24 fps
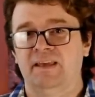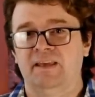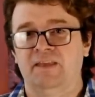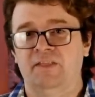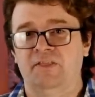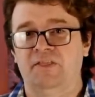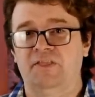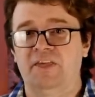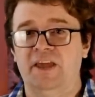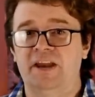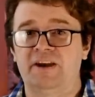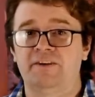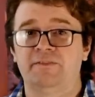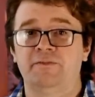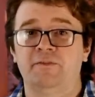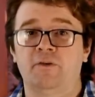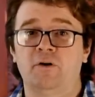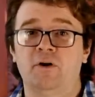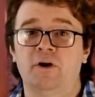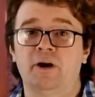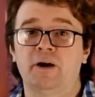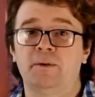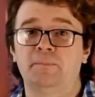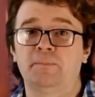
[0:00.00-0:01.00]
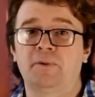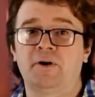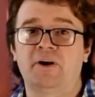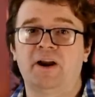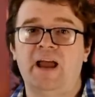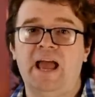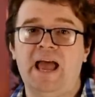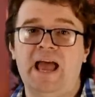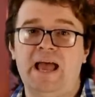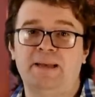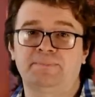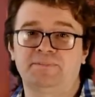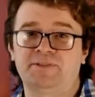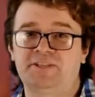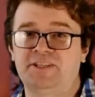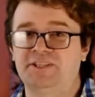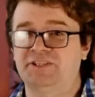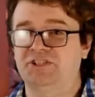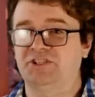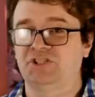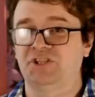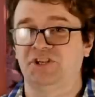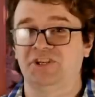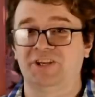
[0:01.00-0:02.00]
Therefore, perhaps it
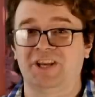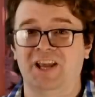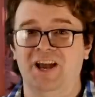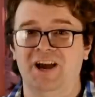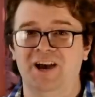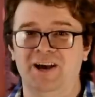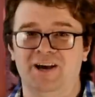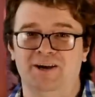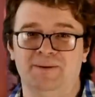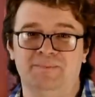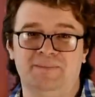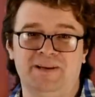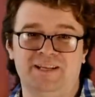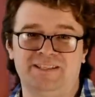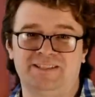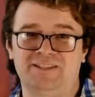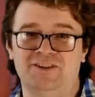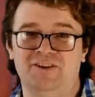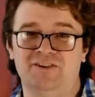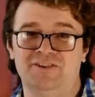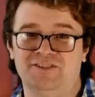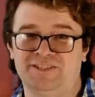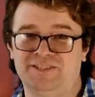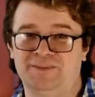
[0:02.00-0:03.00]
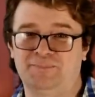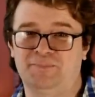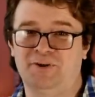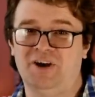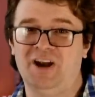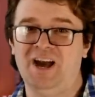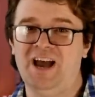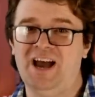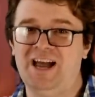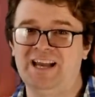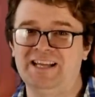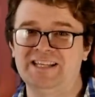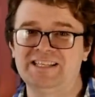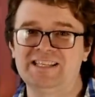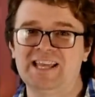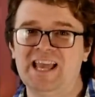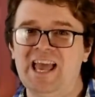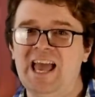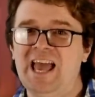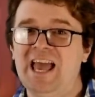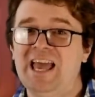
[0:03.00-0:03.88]
should come as no surprise